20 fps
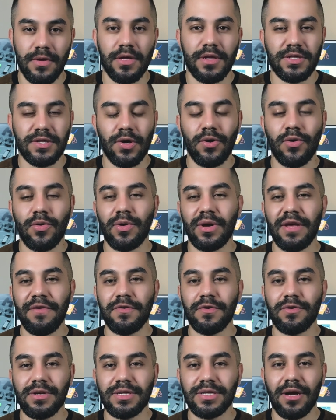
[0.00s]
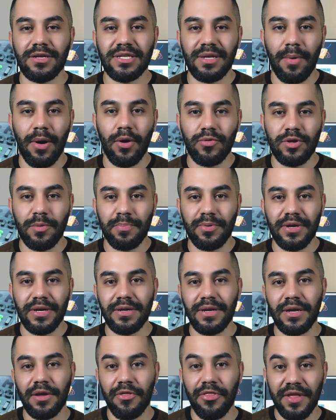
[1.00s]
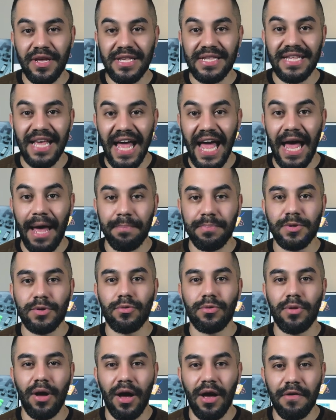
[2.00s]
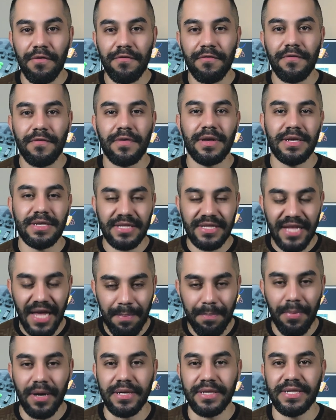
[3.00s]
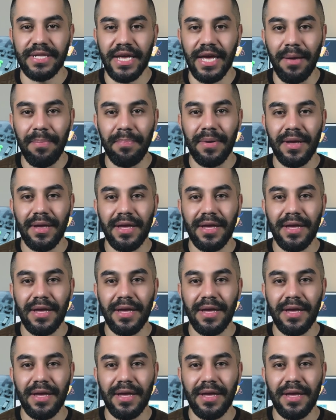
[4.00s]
So if you're excited about bringing this app to life step by step,